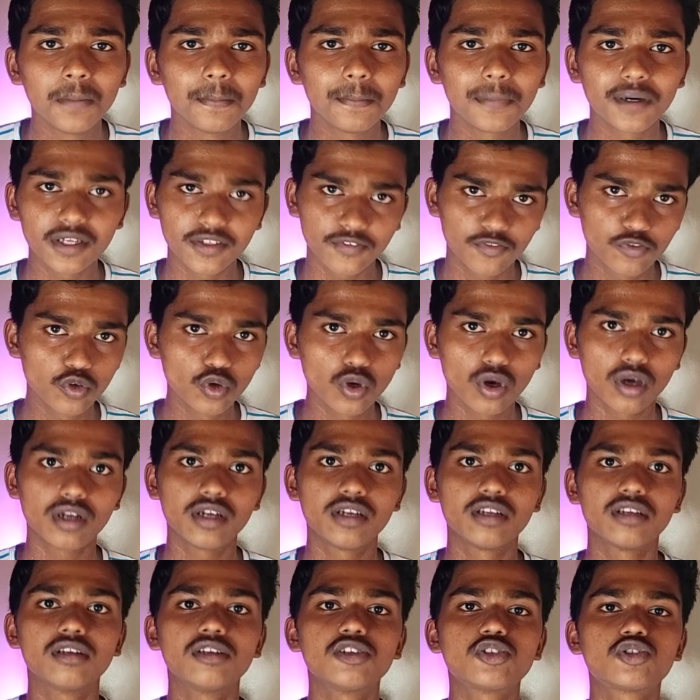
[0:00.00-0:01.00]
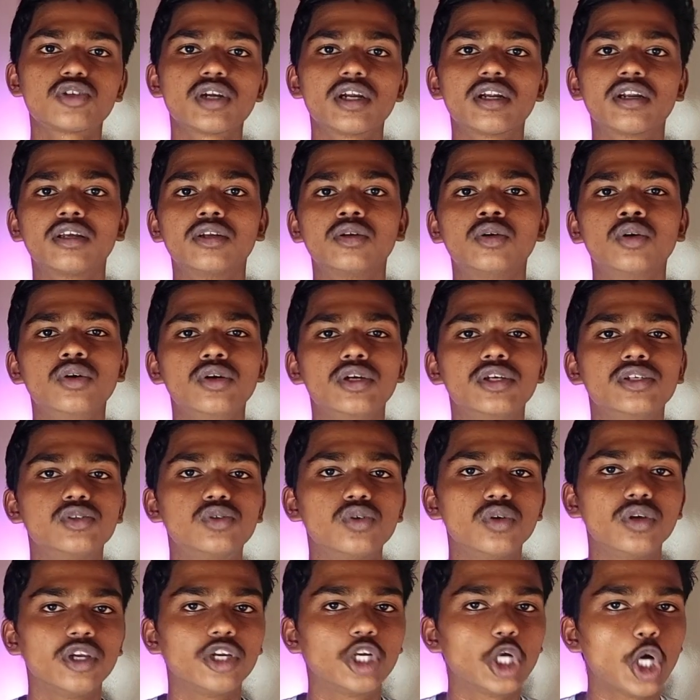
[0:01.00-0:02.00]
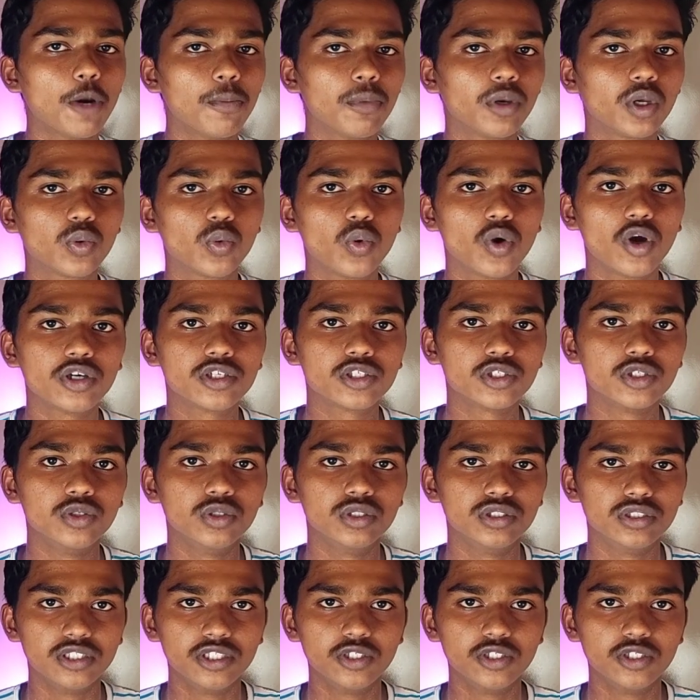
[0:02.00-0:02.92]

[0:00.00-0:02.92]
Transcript: but if you are an illustrator who is doing comic works, you,